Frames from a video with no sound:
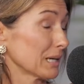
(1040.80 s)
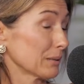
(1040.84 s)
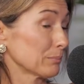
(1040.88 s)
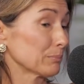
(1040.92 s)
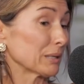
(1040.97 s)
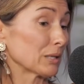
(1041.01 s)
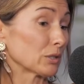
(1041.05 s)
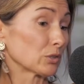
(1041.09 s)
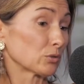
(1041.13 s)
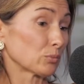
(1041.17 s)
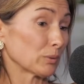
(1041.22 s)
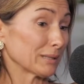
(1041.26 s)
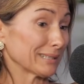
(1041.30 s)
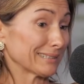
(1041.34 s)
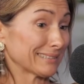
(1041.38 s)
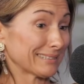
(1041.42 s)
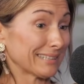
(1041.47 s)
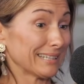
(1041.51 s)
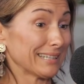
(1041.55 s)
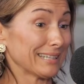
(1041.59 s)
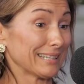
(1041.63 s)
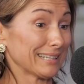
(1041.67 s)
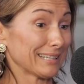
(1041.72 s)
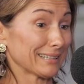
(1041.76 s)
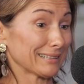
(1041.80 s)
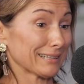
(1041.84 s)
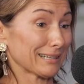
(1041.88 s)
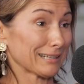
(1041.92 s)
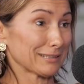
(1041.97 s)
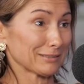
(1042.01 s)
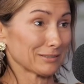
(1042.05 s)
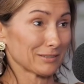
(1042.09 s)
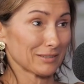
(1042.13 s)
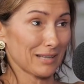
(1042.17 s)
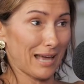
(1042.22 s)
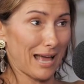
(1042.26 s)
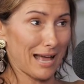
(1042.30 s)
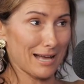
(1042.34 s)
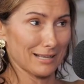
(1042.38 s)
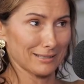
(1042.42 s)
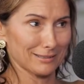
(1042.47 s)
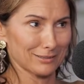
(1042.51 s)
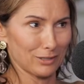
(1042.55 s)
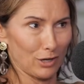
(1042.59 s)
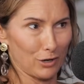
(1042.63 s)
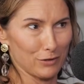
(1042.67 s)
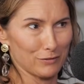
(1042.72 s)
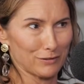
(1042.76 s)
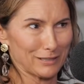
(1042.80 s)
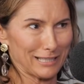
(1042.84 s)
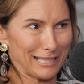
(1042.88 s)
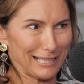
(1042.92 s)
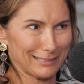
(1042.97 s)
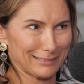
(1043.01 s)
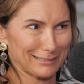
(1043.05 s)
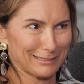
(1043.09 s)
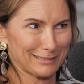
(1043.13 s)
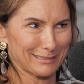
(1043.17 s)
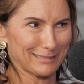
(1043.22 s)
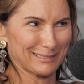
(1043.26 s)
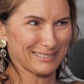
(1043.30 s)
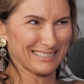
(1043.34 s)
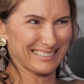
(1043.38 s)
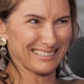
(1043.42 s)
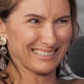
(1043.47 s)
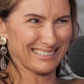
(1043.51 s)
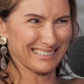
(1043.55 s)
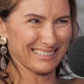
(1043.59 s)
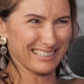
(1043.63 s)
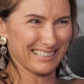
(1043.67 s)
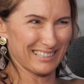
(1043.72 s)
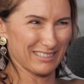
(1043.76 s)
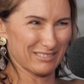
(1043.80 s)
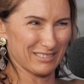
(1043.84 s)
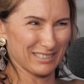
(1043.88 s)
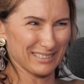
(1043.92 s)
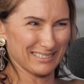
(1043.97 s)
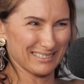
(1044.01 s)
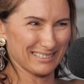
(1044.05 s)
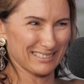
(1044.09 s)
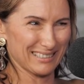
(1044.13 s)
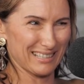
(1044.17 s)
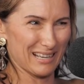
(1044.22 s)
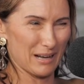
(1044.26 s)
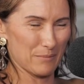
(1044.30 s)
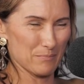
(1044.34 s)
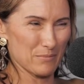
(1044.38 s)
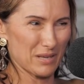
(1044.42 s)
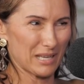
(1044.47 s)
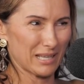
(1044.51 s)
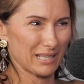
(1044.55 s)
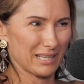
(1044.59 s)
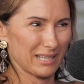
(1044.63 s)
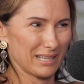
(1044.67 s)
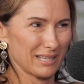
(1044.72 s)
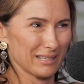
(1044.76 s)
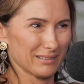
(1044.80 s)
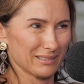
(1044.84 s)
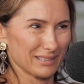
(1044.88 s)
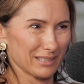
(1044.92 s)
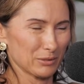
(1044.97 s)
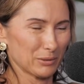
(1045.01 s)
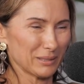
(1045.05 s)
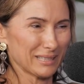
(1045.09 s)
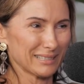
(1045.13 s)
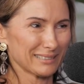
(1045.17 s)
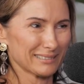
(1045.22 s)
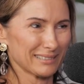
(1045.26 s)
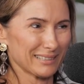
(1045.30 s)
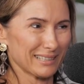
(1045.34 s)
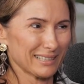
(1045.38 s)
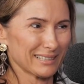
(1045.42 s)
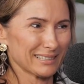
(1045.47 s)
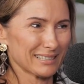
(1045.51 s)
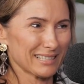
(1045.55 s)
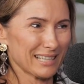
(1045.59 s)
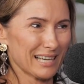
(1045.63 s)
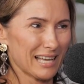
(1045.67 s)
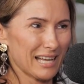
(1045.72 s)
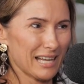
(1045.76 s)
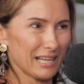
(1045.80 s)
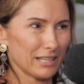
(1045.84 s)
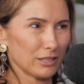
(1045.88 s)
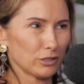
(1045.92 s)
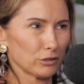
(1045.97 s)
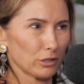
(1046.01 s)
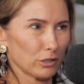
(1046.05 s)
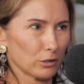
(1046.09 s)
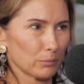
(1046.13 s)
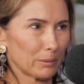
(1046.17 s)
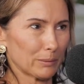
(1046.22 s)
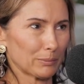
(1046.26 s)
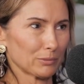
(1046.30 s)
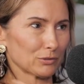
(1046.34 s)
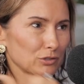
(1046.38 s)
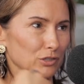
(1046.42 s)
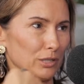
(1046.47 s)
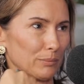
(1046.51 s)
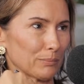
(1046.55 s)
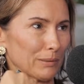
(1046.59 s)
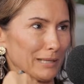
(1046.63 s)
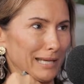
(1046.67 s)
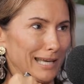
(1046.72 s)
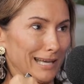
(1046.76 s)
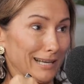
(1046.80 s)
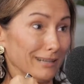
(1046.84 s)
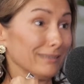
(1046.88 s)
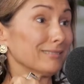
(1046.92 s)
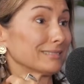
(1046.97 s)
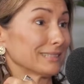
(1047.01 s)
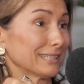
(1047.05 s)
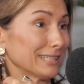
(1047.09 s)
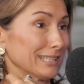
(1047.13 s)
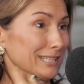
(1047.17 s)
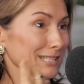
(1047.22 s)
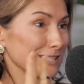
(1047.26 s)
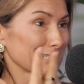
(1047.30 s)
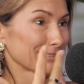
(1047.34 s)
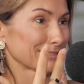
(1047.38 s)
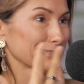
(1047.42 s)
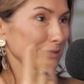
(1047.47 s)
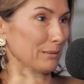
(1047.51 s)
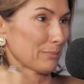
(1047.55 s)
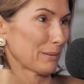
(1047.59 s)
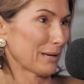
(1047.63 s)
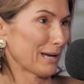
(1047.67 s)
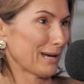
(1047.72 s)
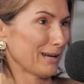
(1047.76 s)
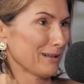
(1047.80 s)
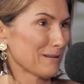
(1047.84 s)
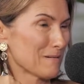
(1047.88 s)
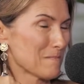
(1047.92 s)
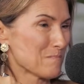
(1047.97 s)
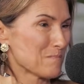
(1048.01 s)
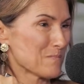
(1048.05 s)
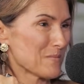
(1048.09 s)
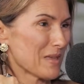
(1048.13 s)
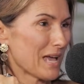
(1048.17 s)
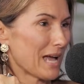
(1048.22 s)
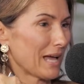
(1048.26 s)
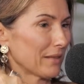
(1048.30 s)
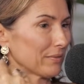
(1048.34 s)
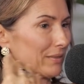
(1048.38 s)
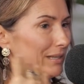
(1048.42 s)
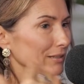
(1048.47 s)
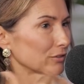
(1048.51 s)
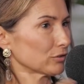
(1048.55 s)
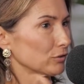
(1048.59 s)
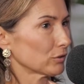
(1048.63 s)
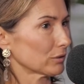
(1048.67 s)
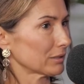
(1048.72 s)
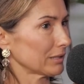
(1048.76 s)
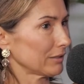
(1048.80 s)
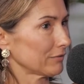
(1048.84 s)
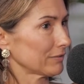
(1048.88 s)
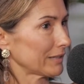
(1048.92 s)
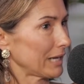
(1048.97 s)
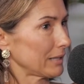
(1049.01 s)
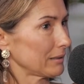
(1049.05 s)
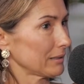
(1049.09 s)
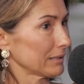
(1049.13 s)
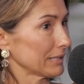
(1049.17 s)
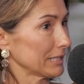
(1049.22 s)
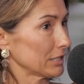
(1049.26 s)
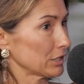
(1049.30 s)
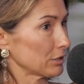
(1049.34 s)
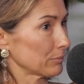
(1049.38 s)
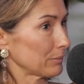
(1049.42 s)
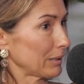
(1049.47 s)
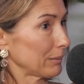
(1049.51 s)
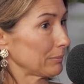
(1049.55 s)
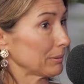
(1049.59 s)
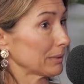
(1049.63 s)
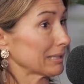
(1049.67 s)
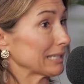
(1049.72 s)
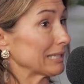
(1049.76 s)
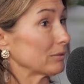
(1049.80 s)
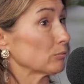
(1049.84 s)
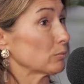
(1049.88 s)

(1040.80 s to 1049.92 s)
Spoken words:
Because we're seeing that as COVID hits here in Queensland, a lot of people stepping out, needing to step out, and there's not enough leadership capability